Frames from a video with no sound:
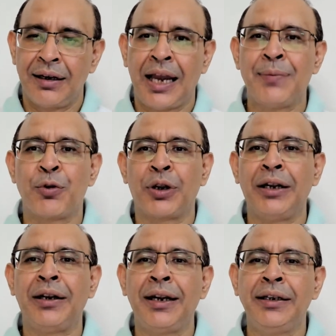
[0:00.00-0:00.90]
high
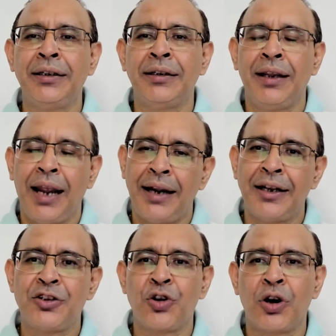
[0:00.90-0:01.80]
protein diet,
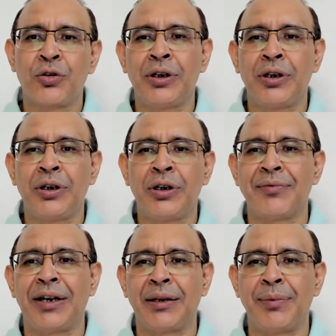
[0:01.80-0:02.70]
and ensure good
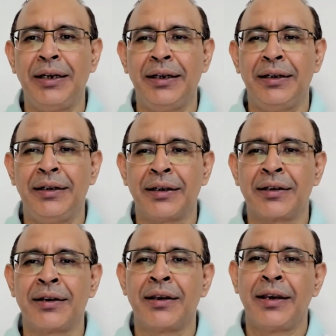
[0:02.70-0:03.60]
calcium vitamin D intake.
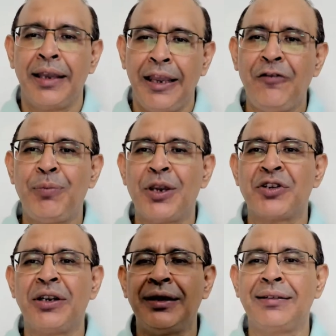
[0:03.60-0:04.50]
If
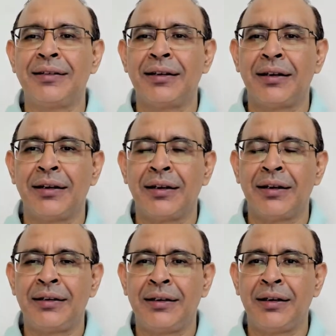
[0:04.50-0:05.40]
patient is
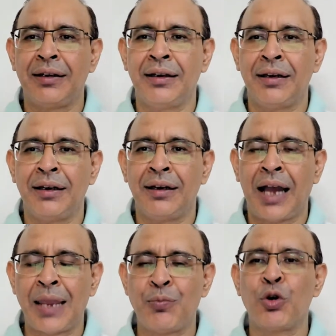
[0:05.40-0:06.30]

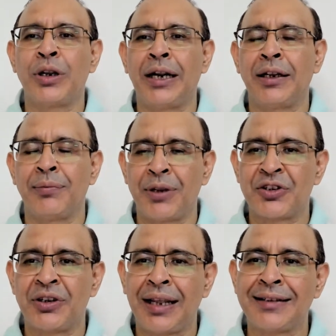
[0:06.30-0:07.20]
hypogonadal,
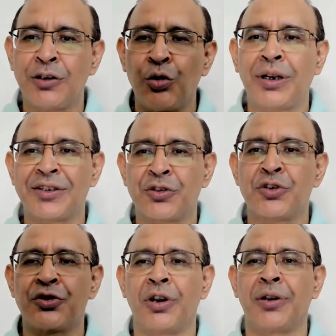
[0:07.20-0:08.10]
patient has low
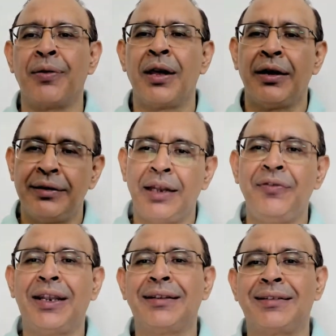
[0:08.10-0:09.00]
testosterone,
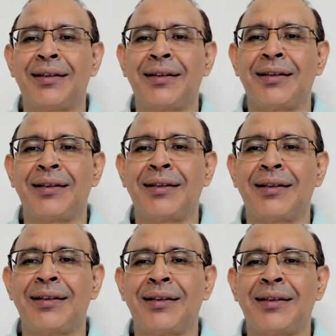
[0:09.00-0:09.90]
then we can supplement
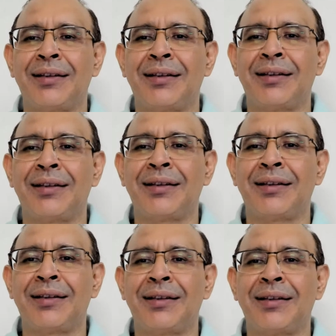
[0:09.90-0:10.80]
testosterone. That will
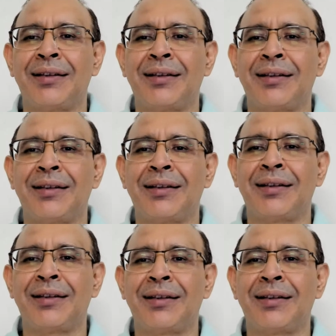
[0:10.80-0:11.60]
improve muscle mass.